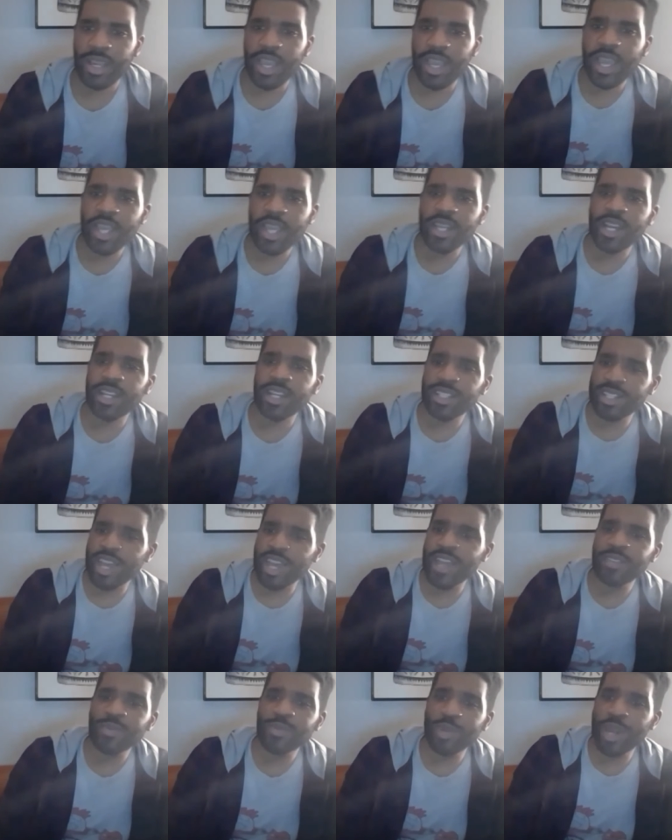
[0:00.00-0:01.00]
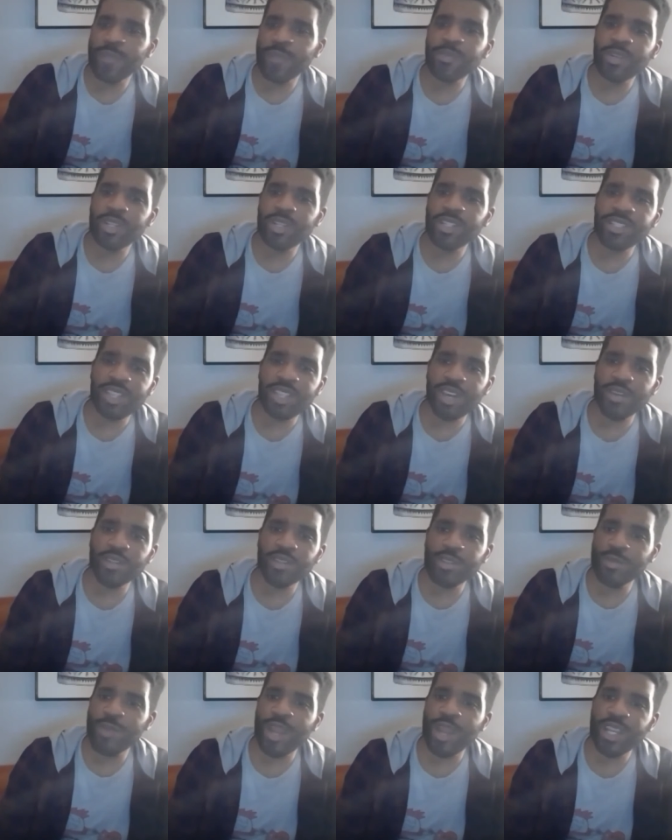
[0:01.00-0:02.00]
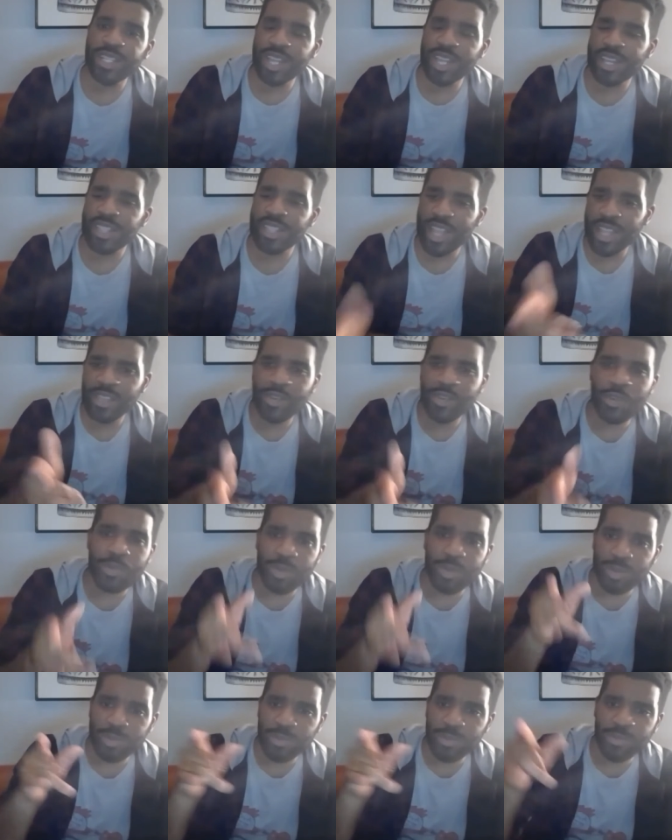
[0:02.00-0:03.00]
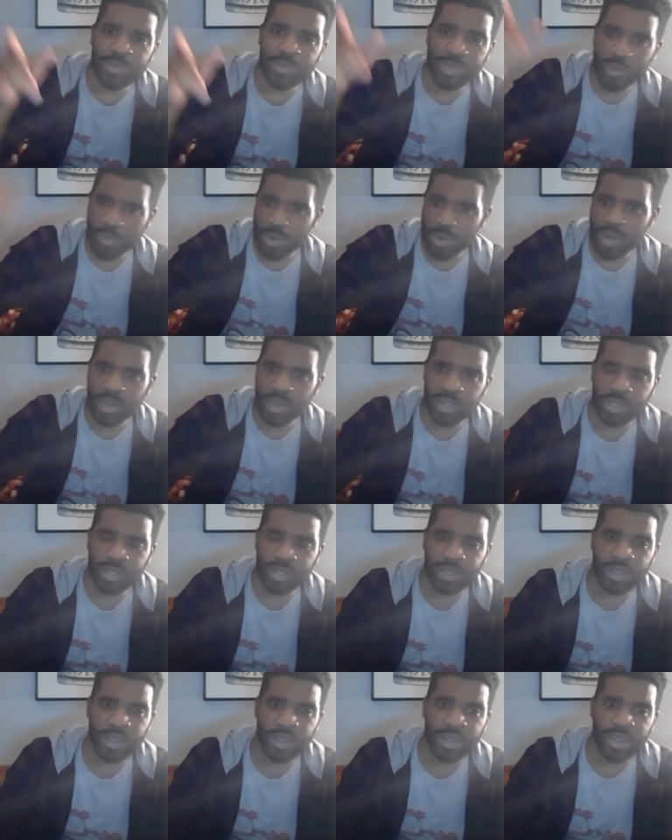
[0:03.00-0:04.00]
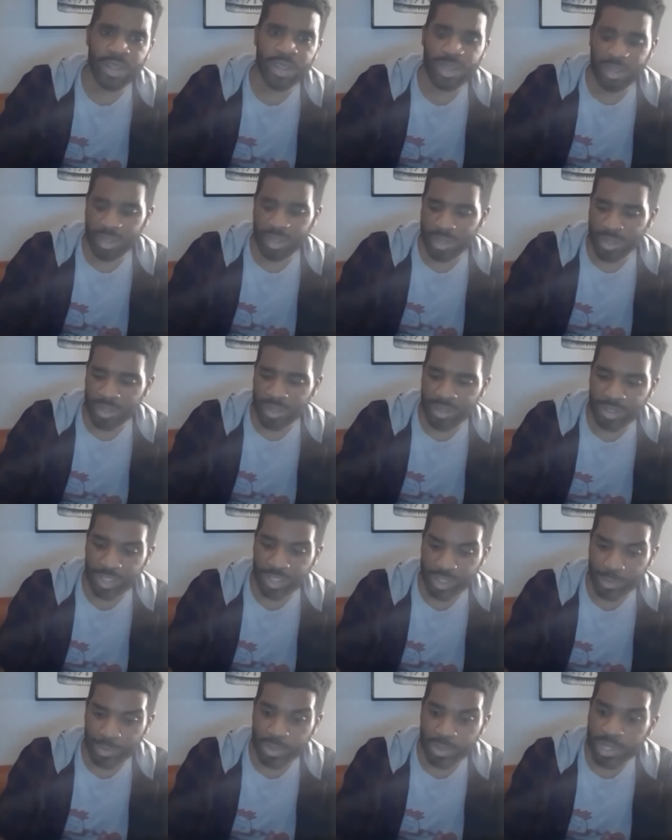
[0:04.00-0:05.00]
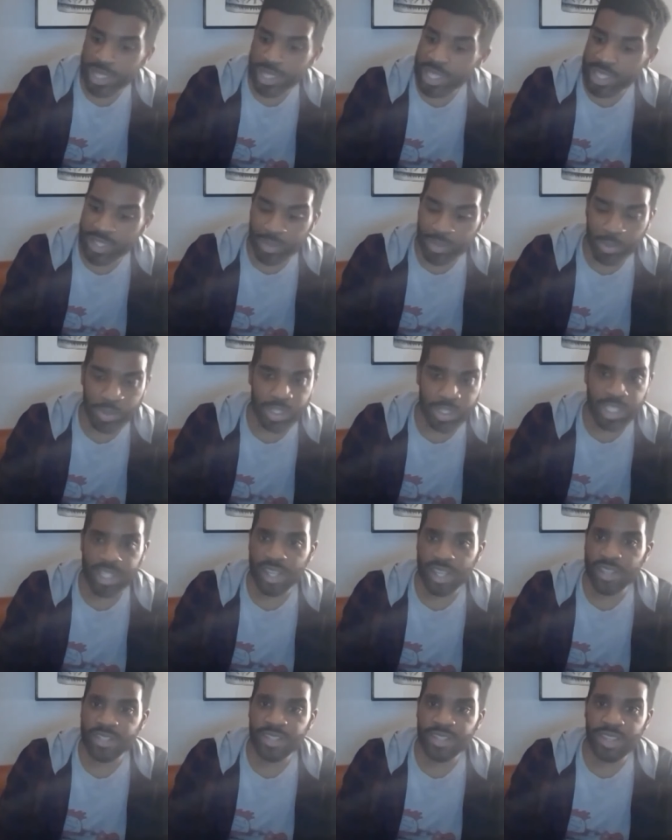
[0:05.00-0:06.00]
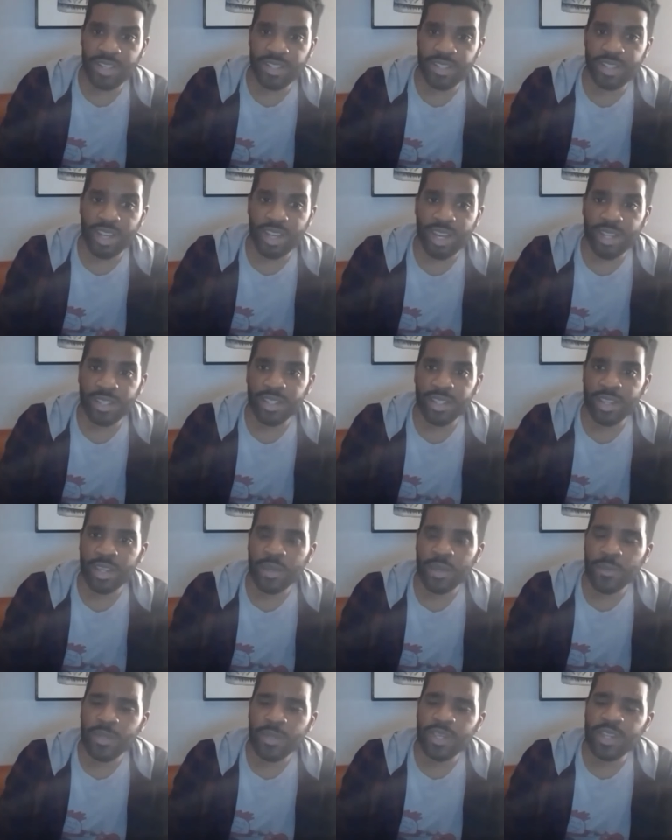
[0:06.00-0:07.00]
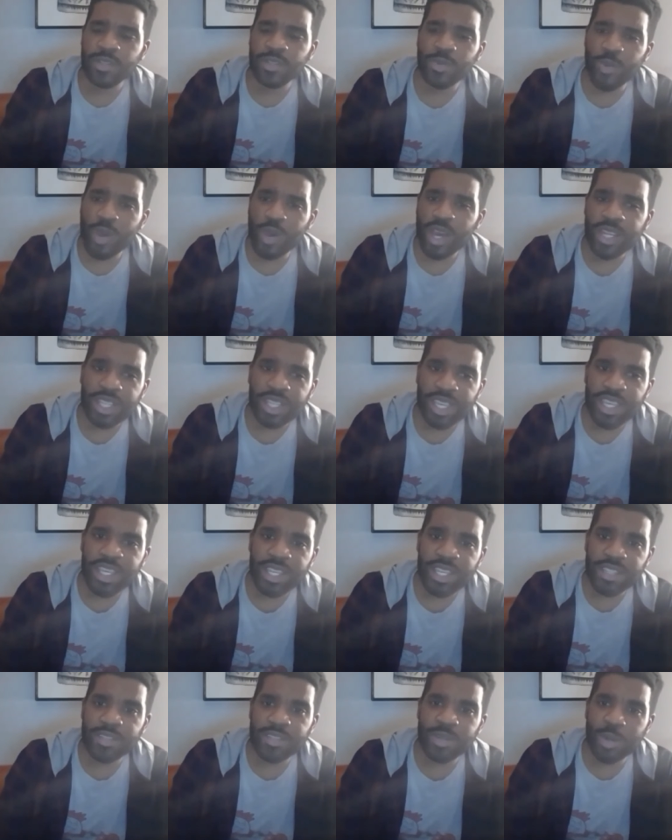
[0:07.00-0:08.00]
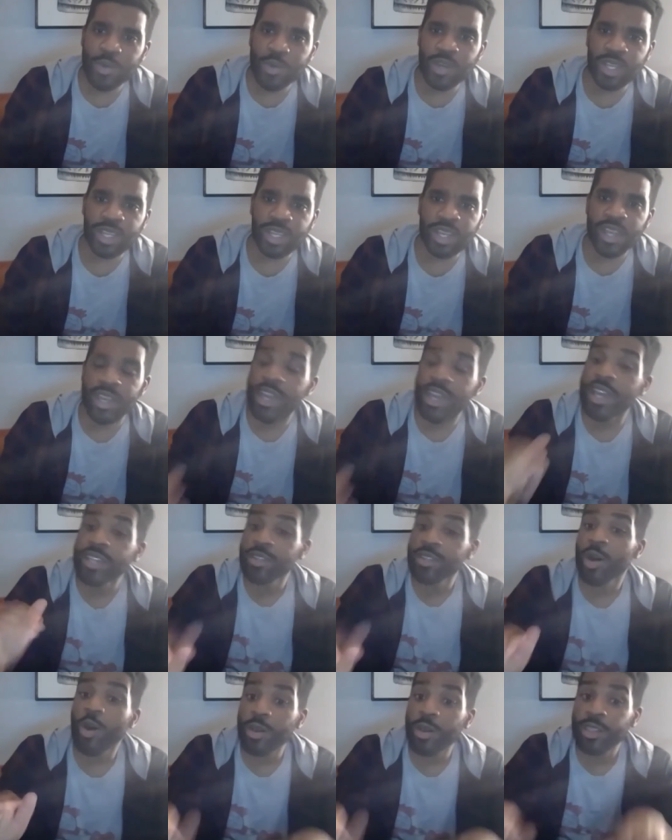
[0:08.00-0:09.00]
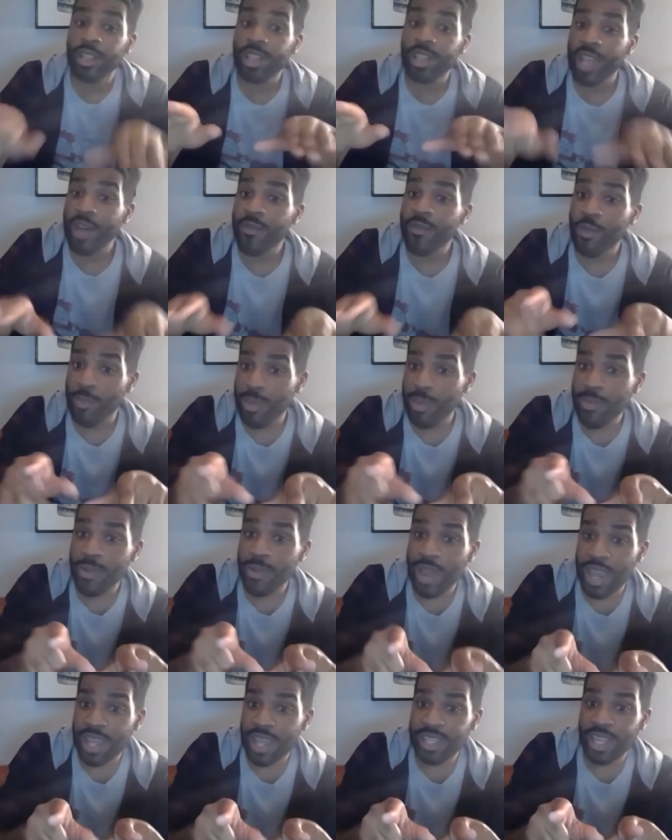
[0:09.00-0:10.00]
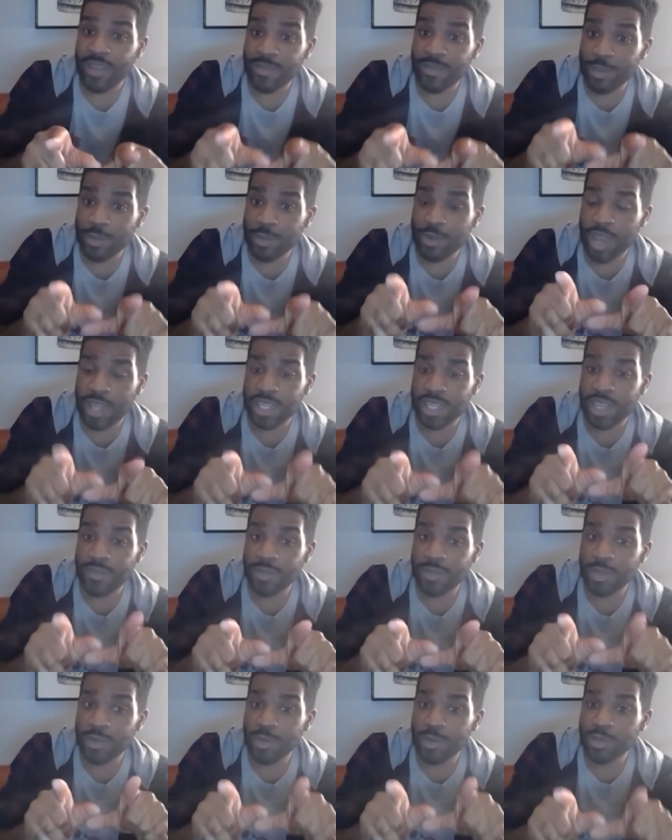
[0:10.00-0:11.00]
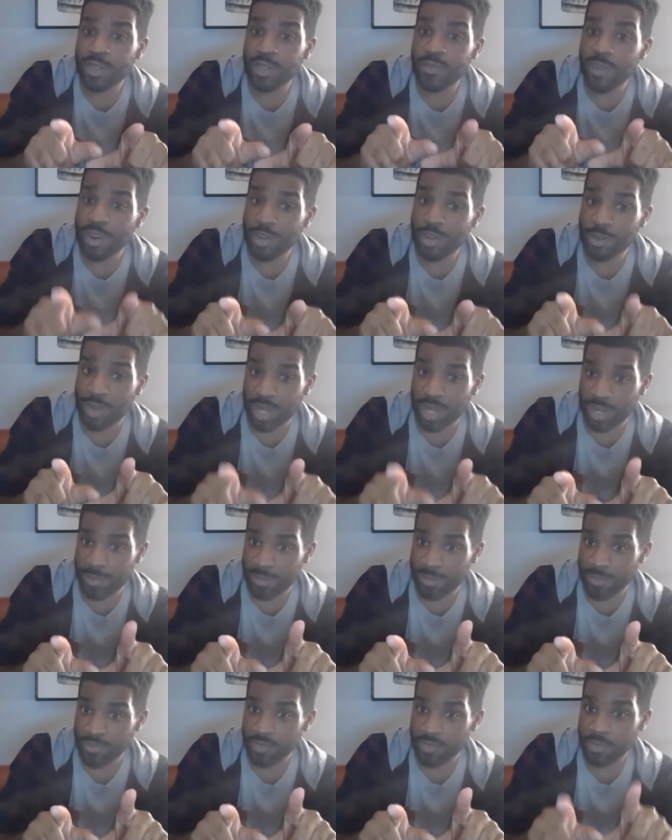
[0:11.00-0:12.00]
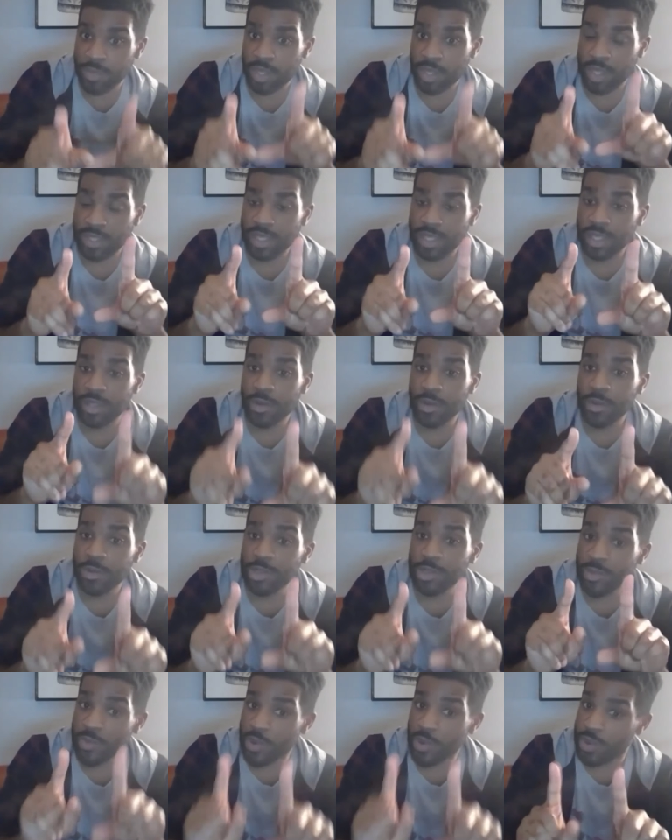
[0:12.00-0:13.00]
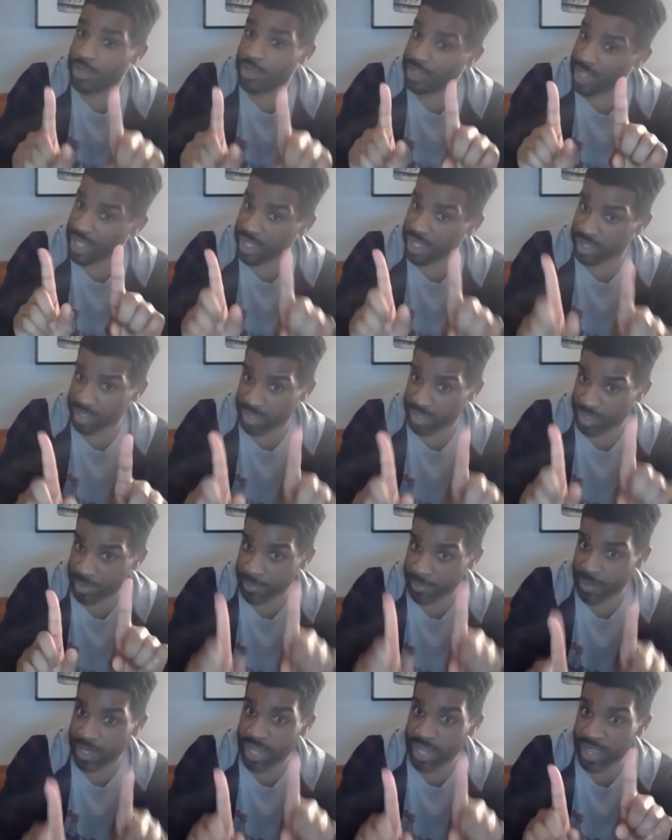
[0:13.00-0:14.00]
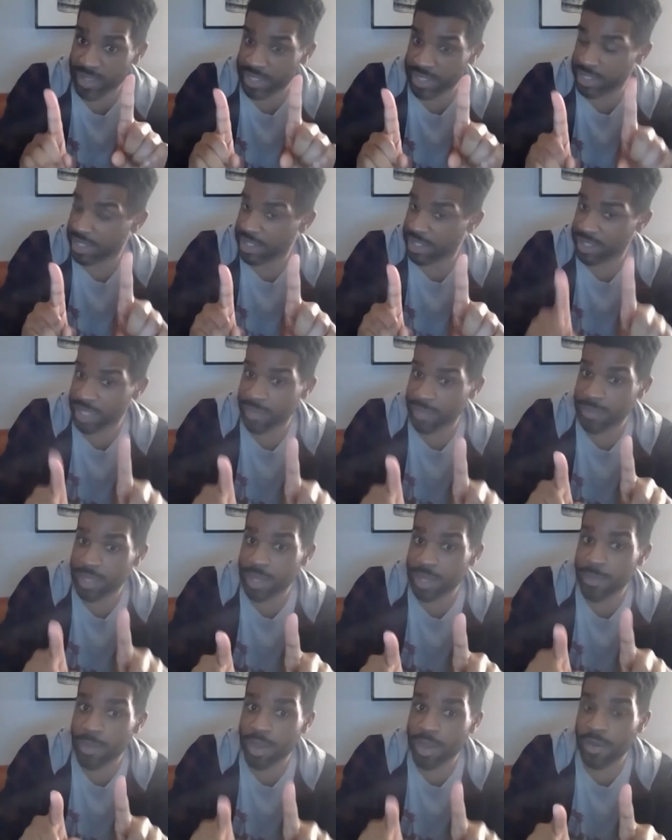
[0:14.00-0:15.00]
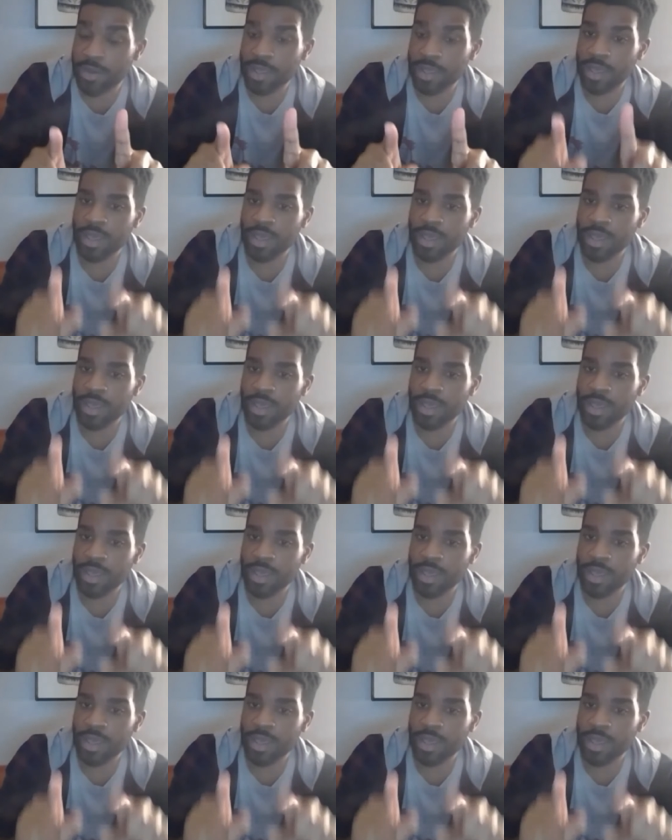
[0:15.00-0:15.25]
And that's what I'm going to tell you right now, not you, but the world. Please appreciate St. John, because what he is doing is on the level. Remember, I gave Lil Uzi Vert credit. I said Lil Uzi Vert. Somebody else said the same thing about